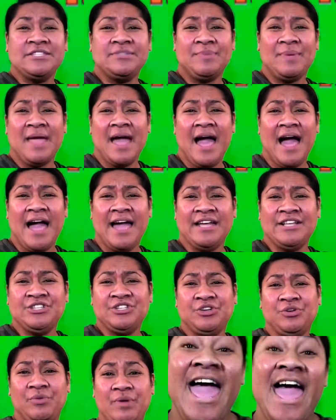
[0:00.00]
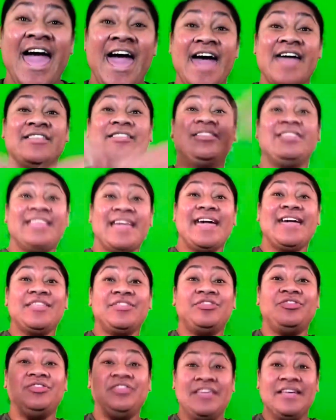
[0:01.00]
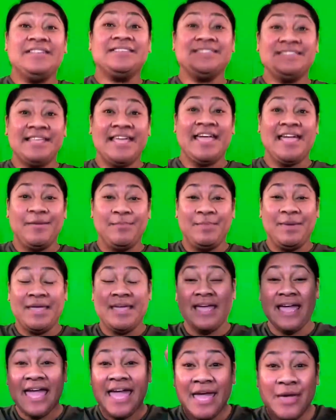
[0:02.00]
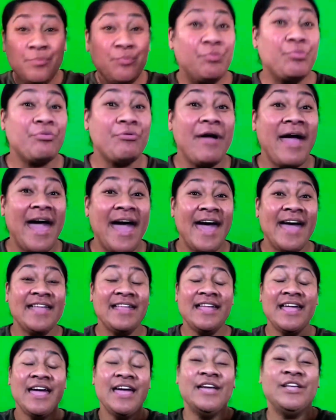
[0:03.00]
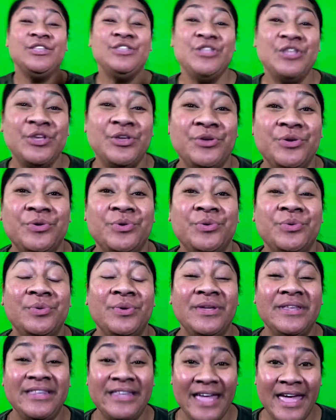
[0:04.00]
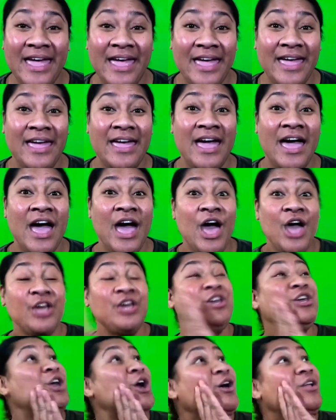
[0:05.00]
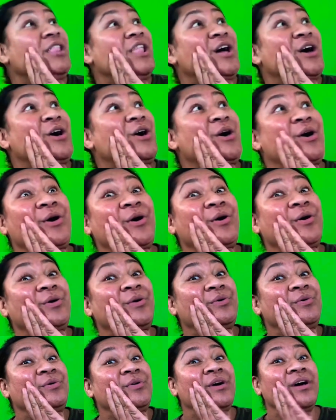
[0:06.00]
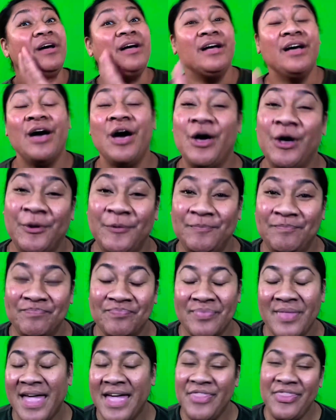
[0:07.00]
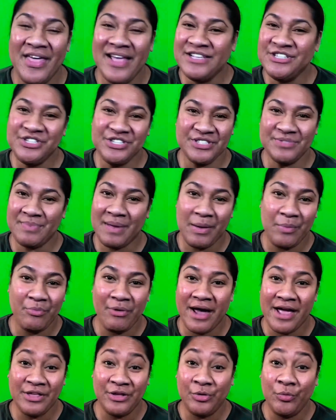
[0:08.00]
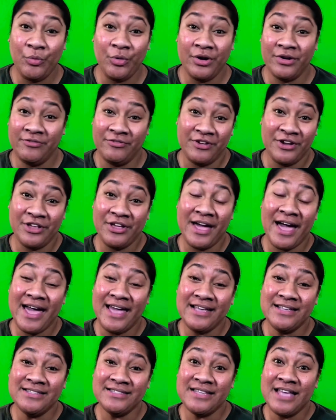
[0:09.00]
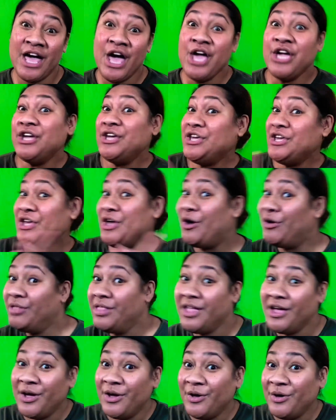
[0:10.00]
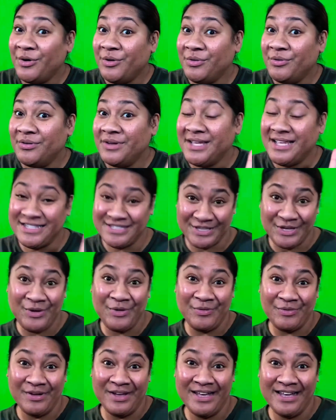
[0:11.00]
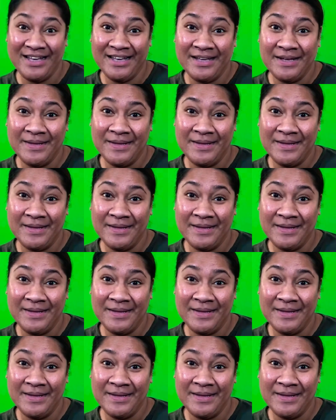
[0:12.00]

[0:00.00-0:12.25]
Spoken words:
behind you and let this day be a brand new day. YOLO. Oh, that's just my brand new word for you guys. YOLO. It's cool, huh?